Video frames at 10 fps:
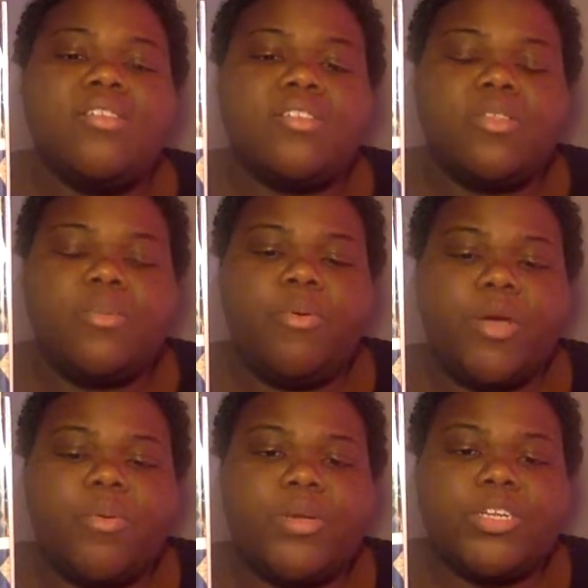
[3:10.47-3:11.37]
to the
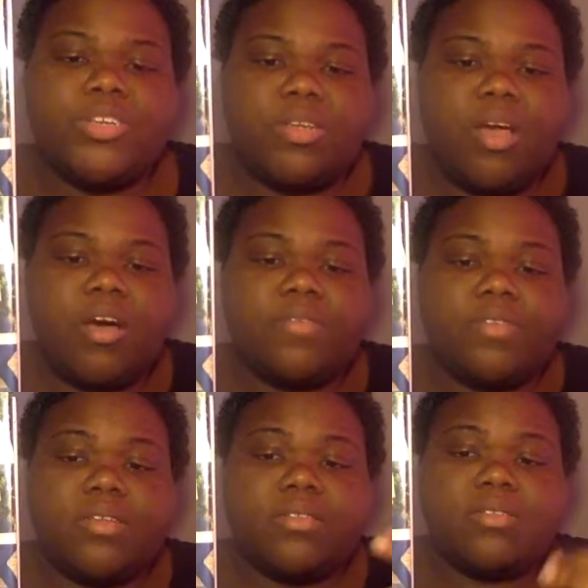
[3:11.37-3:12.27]
point where she
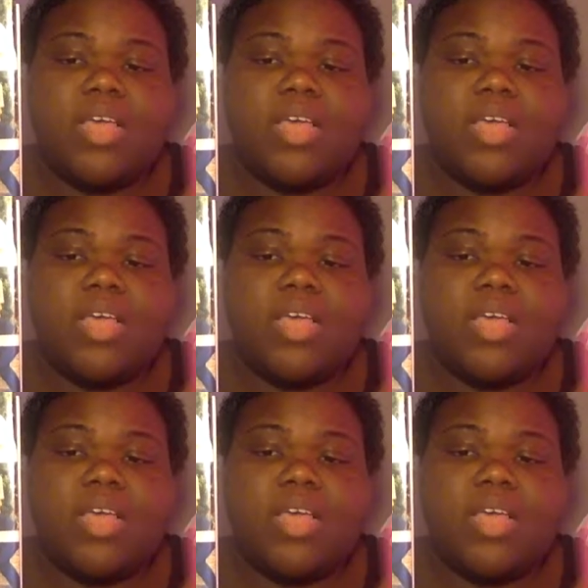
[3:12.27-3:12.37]
often